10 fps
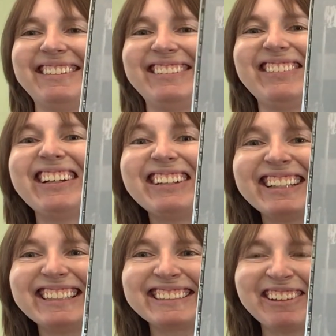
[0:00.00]
What are
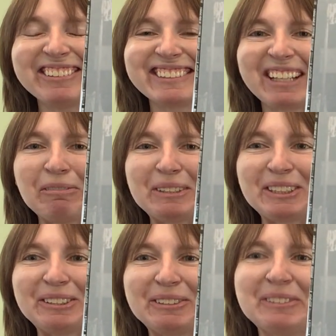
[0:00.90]
these ghosts up
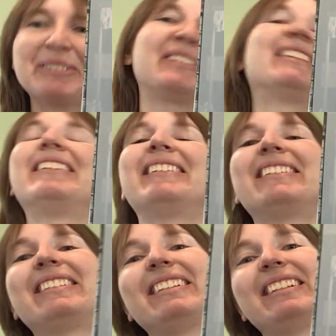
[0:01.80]
to?
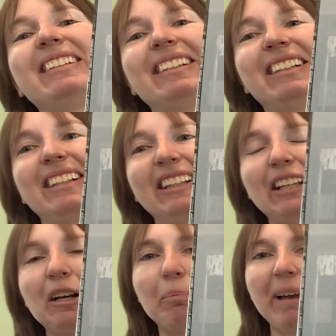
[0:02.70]

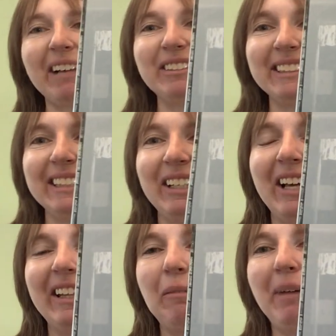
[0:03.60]
They're bouncing
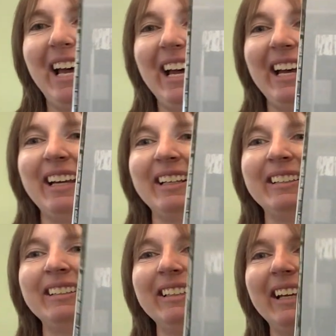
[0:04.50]
on the
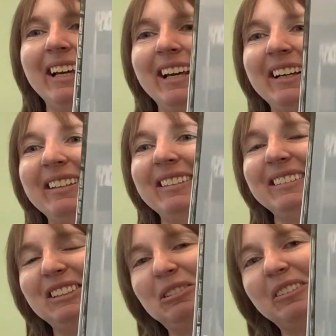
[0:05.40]
bed. Yeah.
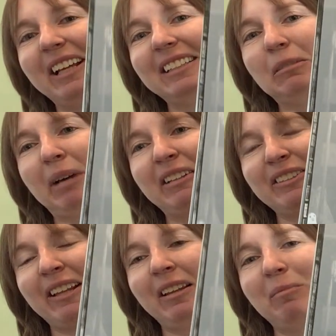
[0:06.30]
Do you like to bounce on the